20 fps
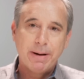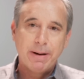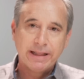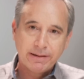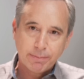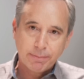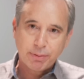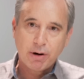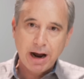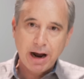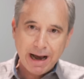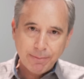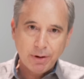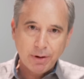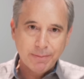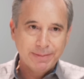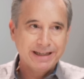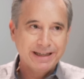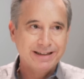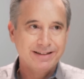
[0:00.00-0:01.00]
But the
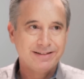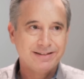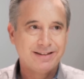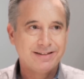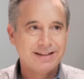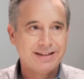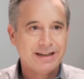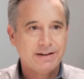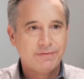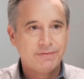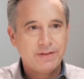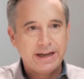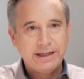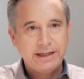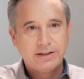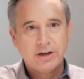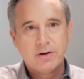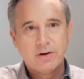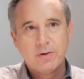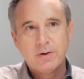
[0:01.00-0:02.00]
problem is that if
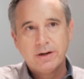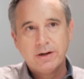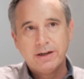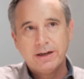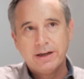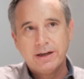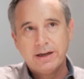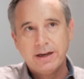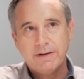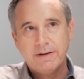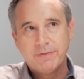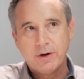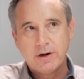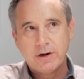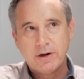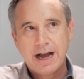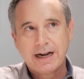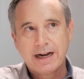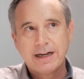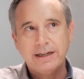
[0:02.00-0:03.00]

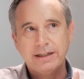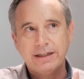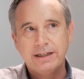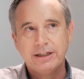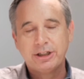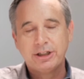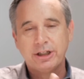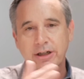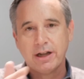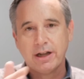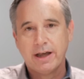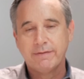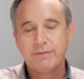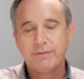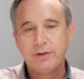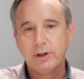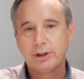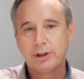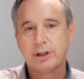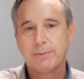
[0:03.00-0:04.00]
they're not conditioned
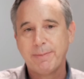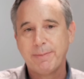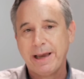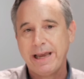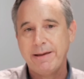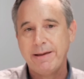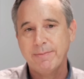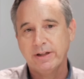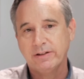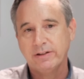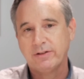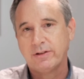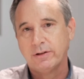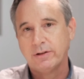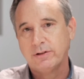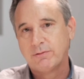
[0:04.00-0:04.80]
on future payments,